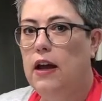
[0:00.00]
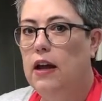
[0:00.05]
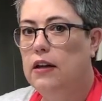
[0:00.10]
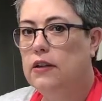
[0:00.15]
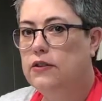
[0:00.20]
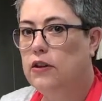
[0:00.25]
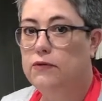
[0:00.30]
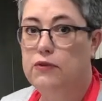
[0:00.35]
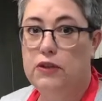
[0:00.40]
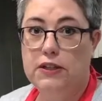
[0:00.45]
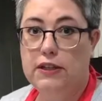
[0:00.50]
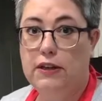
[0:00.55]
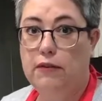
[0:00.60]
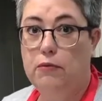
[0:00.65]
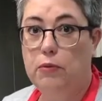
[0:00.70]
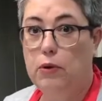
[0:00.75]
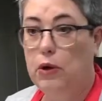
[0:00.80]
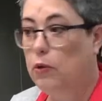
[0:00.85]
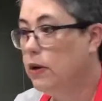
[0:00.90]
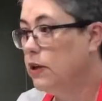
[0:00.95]
So I've just
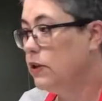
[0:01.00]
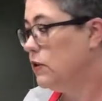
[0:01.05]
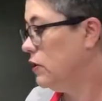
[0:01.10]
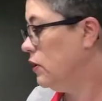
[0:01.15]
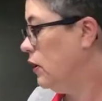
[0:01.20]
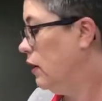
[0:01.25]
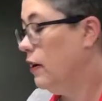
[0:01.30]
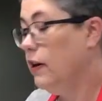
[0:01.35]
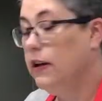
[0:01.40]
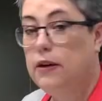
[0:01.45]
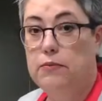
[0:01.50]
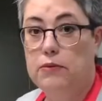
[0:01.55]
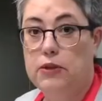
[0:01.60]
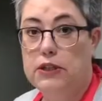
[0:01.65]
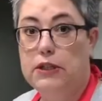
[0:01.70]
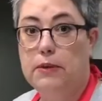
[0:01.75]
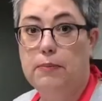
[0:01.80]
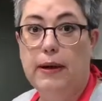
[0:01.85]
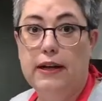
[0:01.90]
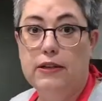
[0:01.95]
given them a quick stir and I'm
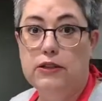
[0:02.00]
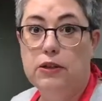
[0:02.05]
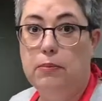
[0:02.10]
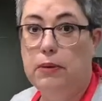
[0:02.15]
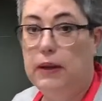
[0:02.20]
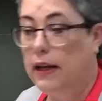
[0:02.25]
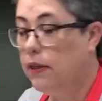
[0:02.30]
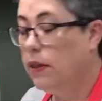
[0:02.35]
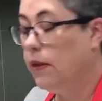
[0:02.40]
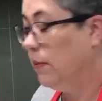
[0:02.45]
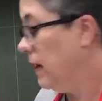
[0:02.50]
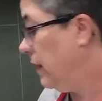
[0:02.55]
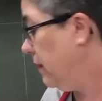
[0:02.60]
just about to blend them